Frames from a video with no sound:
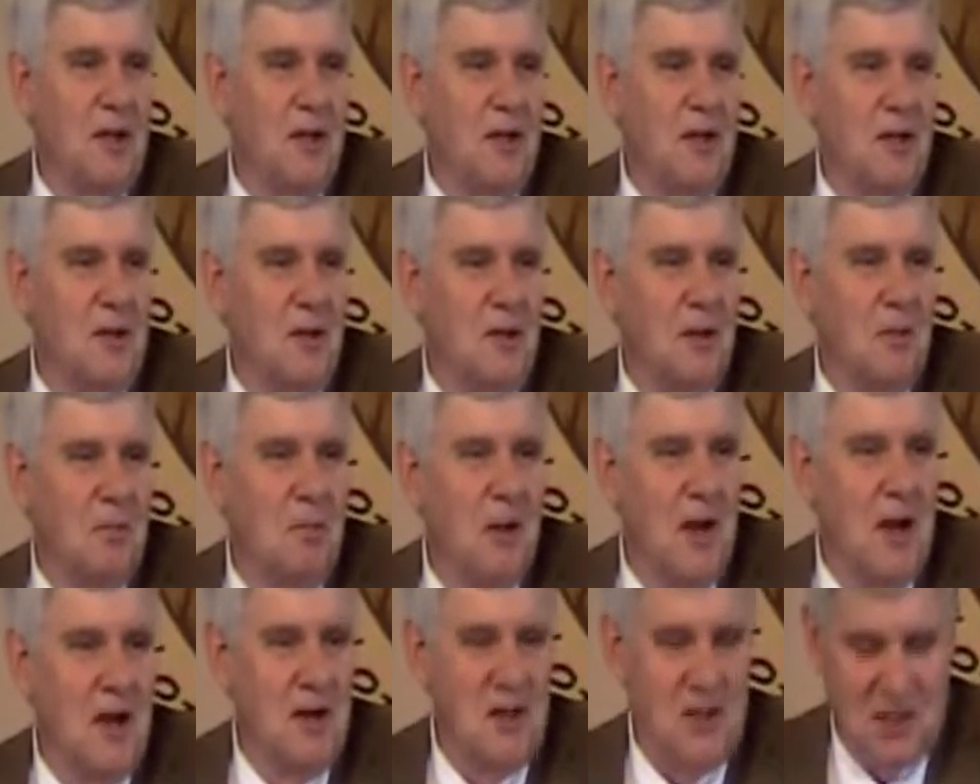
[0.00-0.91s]
we're a little
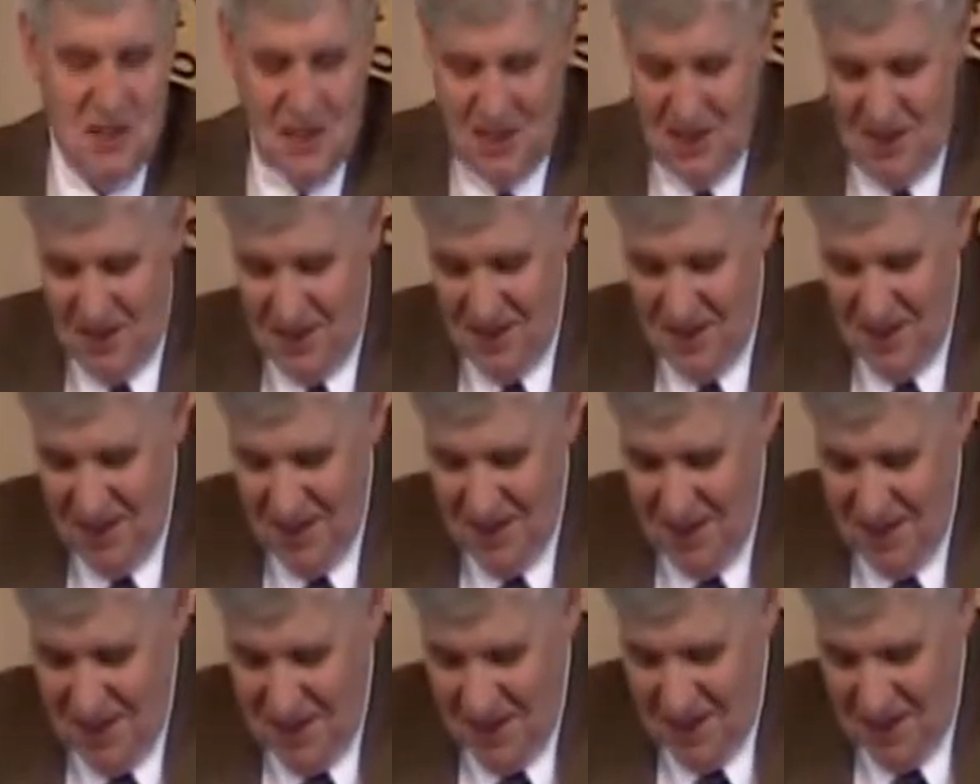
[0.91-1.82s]
embarrassed to,
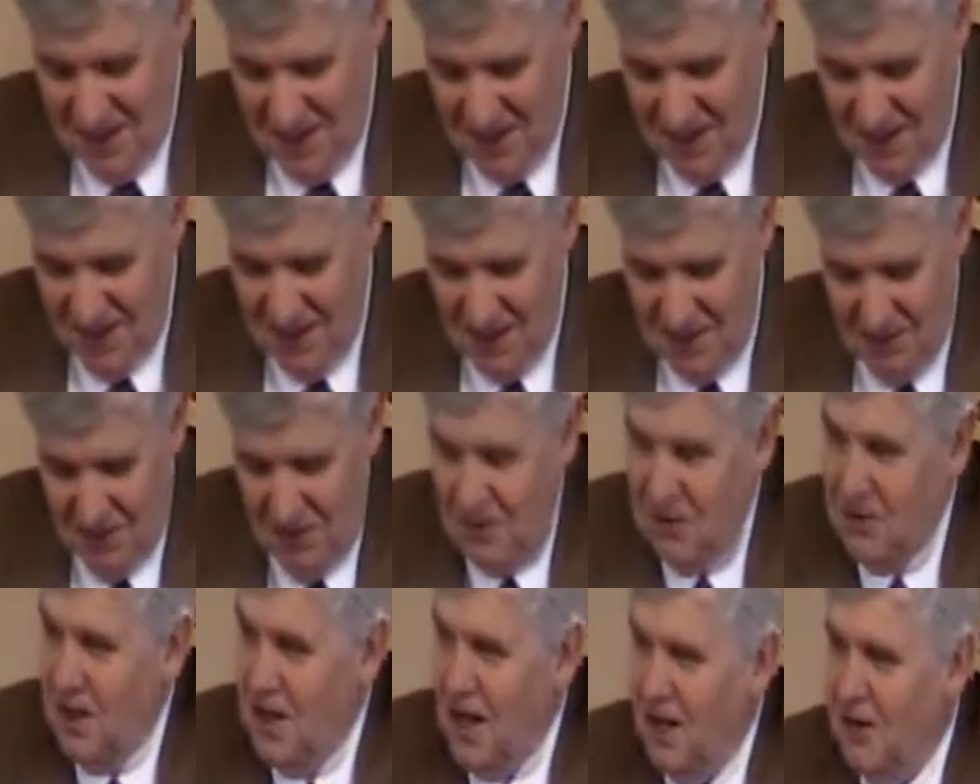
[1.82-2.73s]
to
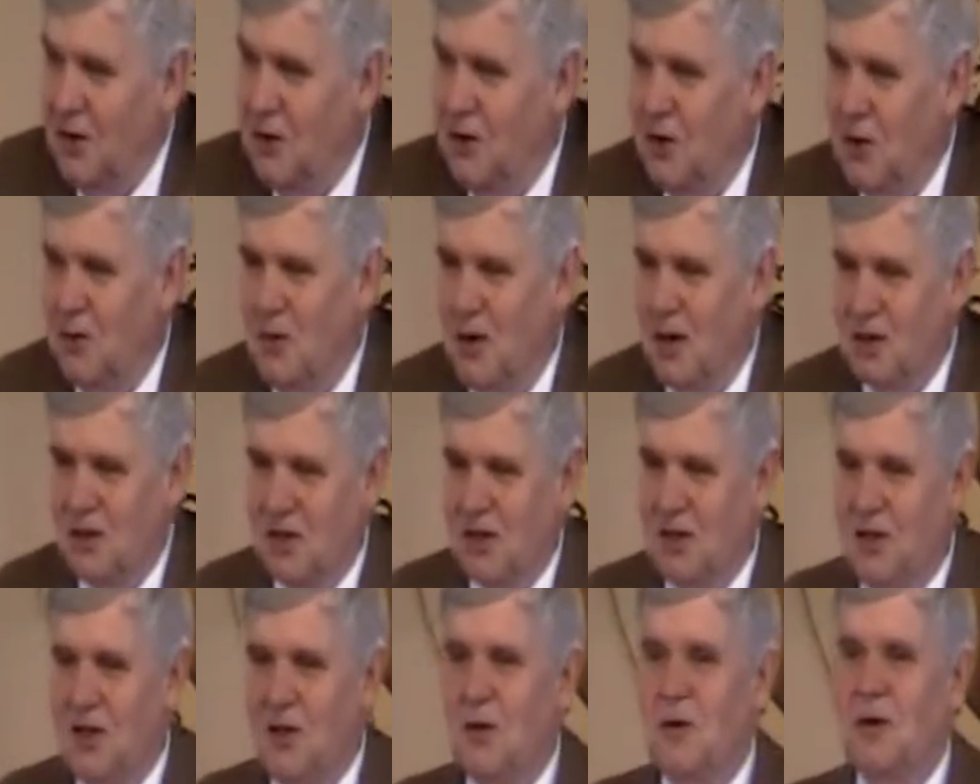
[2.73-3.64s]
not knowing what
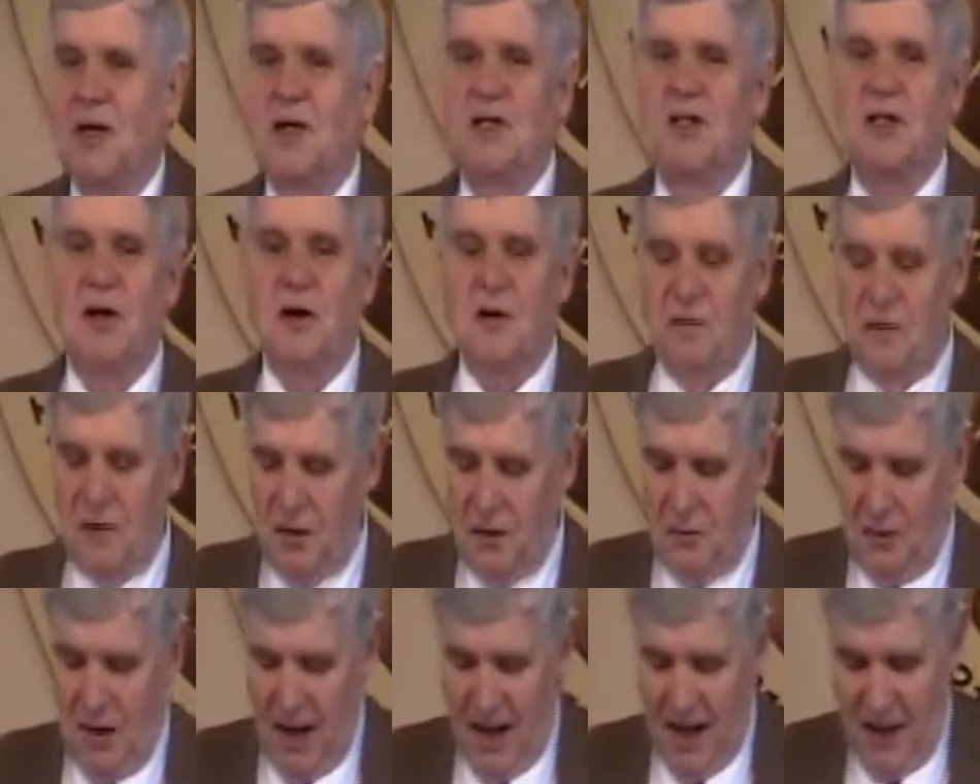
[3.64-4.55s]
to do. And a servant
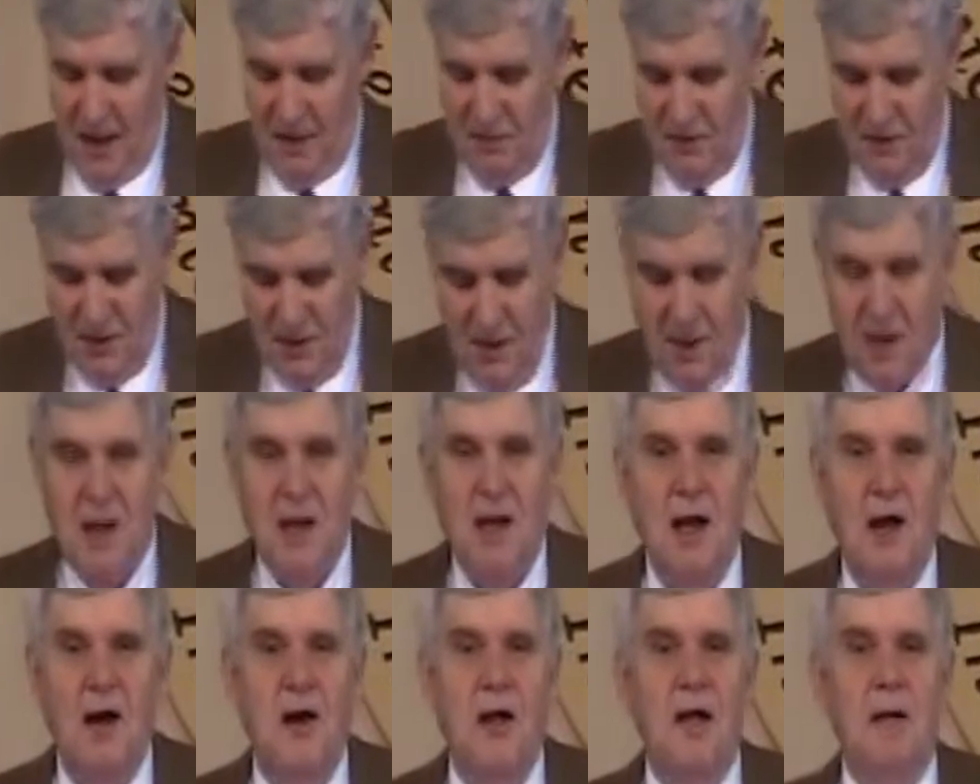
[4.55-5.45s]
arrives
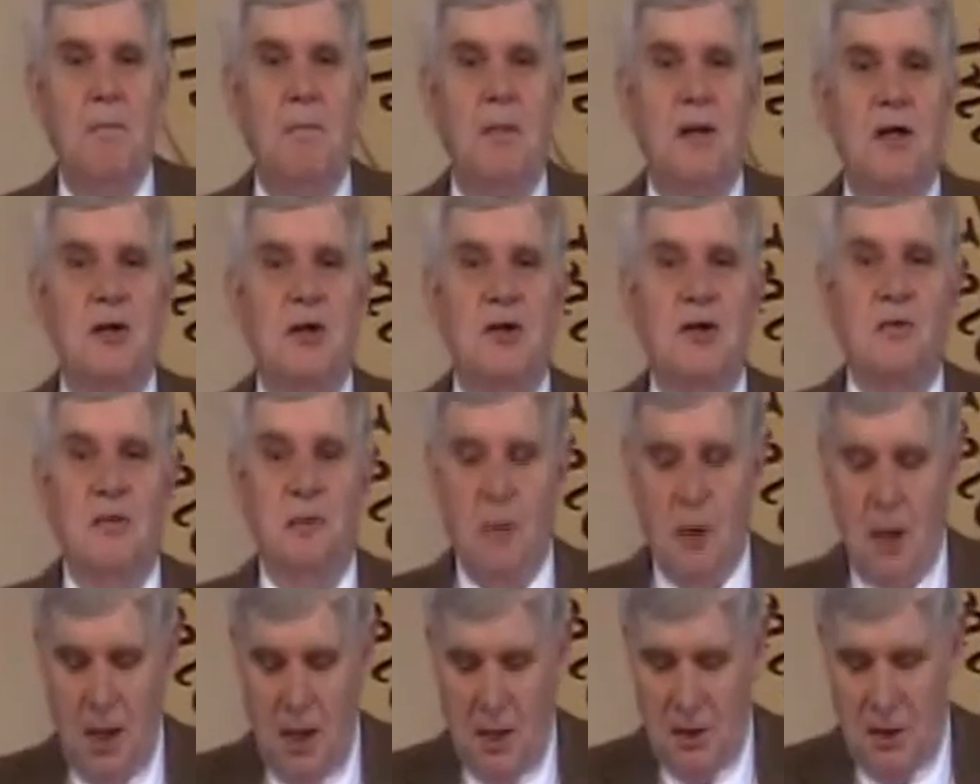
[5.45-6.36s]
carrying a pitcher of
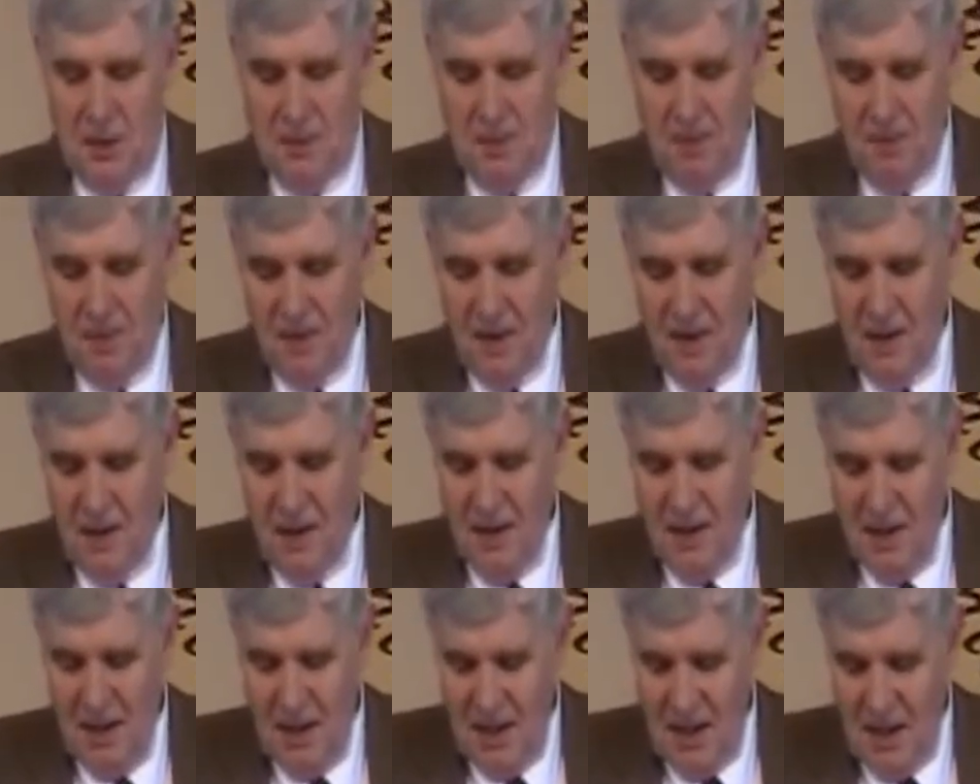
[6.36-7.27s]
water.
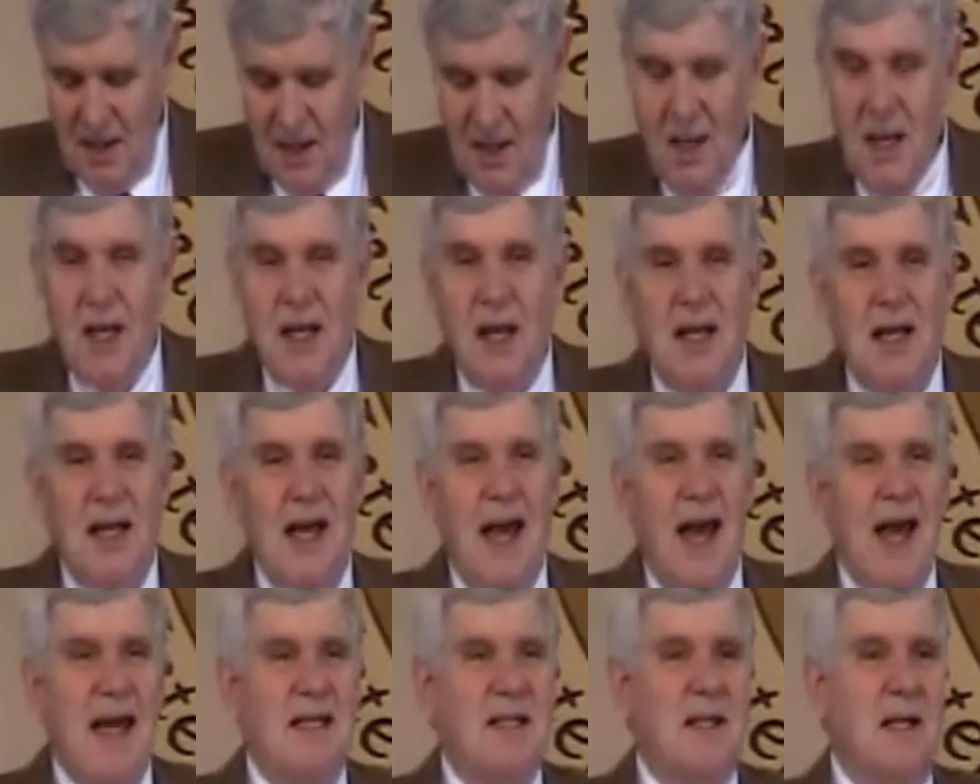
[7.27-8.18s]
And
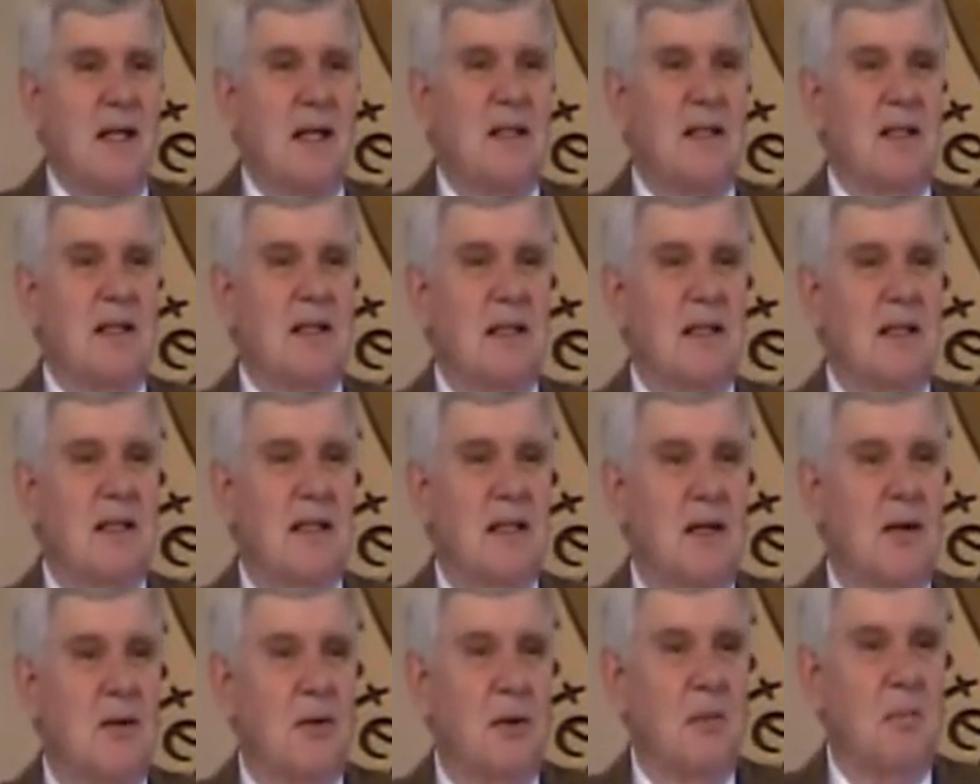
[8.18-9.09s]
he asks us to
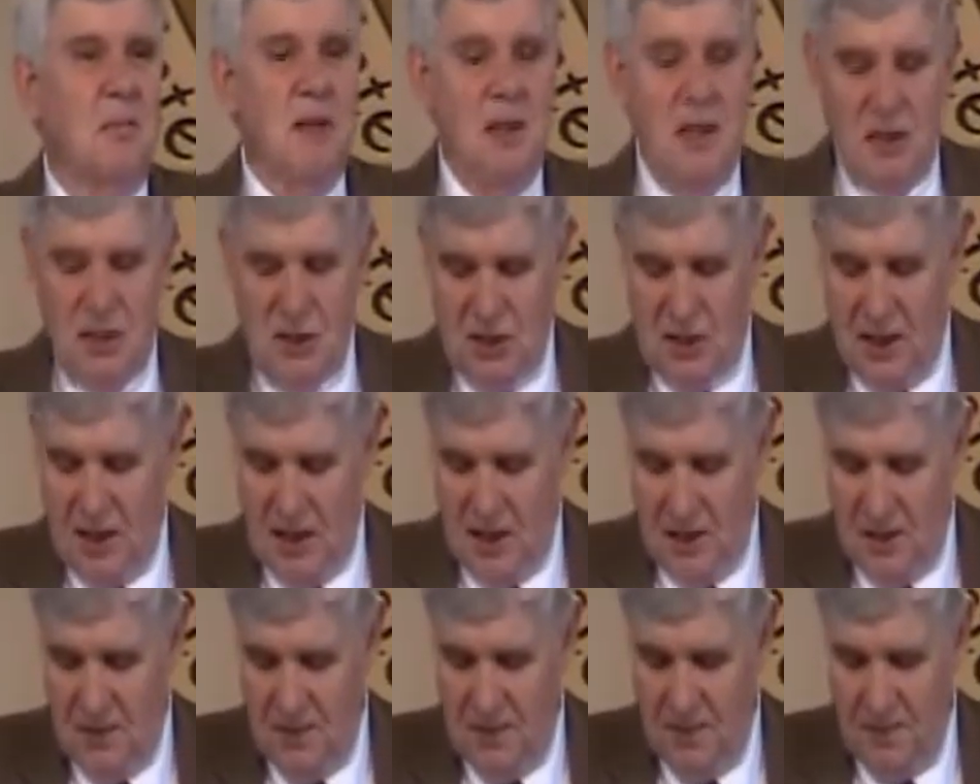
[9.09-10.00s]
sit on a bench
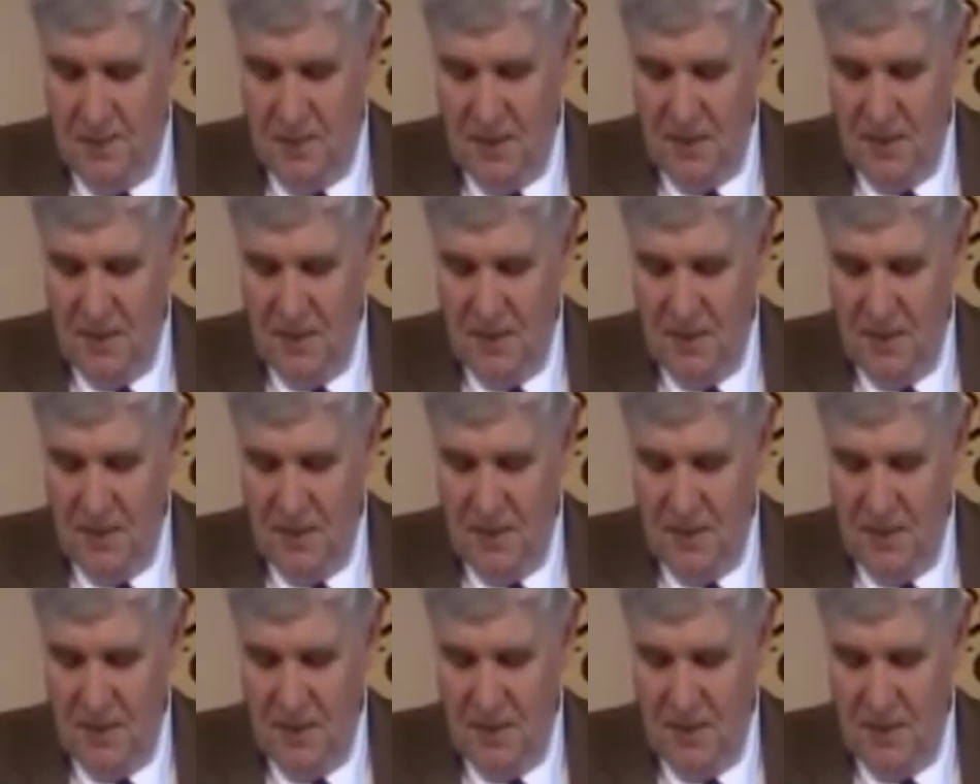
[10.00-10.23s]
there